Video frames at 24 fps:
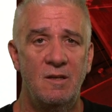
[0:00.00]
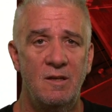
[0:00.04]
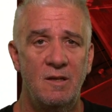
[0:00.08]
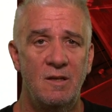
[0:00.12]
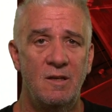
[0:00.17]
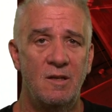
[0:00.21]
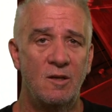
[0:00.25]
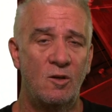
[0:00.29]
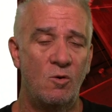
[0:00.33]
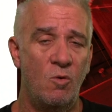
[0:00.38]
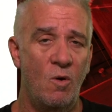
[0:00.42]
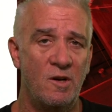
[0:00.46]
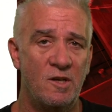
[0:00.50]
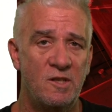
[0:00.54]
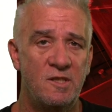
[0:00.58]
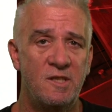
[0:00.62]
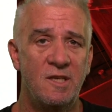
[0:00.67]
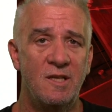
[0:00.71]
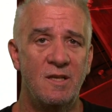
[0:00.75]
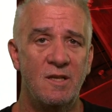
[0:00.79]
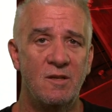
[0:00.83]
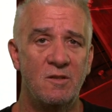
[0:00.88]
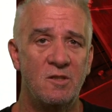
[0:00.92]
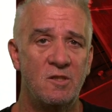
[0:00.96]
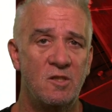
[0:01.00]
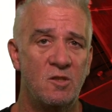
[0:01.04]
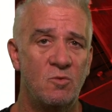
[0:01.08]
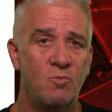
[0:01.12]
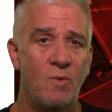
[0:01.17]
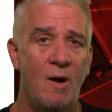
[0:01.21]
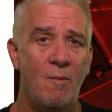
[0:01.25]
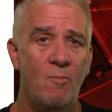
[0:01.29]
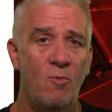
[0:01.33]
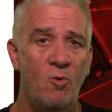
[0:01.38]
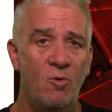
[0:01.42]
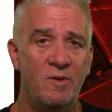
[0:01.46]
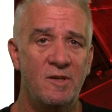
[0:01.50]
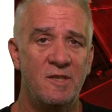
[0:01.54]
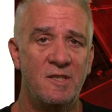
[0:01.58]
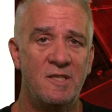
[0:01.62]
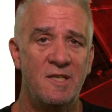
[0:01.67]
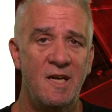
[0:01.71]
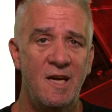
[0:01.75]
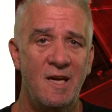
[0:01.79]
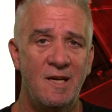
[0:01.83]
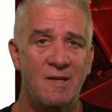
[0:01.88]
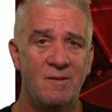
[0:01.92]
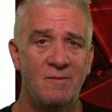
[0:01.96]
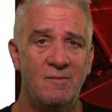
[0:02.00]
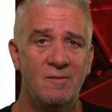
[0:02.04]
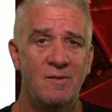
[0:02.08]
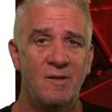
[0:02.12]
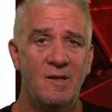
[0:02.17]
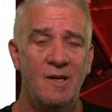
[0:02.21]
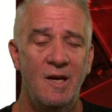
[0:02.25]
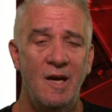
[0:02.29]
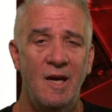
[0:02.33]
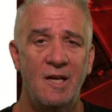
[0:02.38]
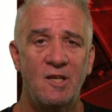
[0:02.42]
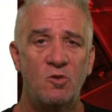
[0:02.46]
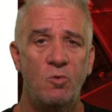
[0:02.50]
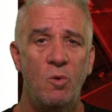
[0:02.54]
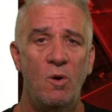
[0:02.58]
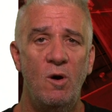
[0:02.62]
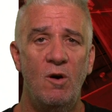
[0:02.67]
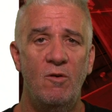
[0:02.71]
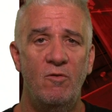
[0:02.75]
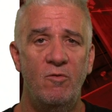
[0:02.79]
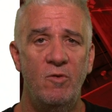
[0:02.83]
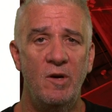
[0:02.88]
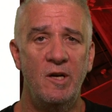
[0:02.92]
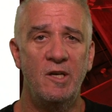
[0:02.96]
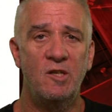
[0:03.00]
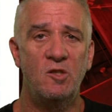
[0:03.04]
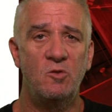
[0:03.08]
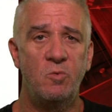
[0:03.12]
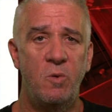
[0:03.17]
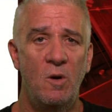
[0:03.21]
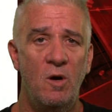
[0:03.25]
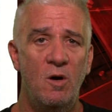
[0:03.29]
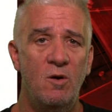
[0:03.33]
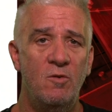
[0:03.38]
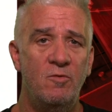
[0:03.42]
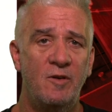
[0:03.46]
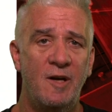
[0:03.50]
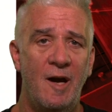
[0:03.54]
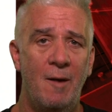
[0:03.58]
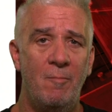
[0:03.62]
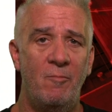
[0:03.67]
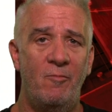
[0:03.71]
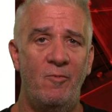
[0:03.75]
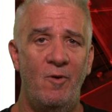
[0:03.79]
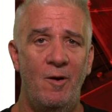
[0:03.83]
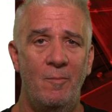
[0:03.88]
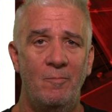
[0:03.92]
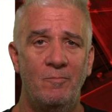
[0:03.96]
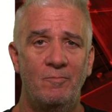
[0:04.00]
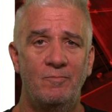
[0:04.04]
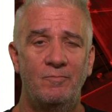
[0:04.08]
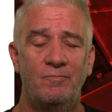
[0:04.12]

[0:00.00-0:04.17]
the quantity that just one more than 10? And 12, where did 12 come from?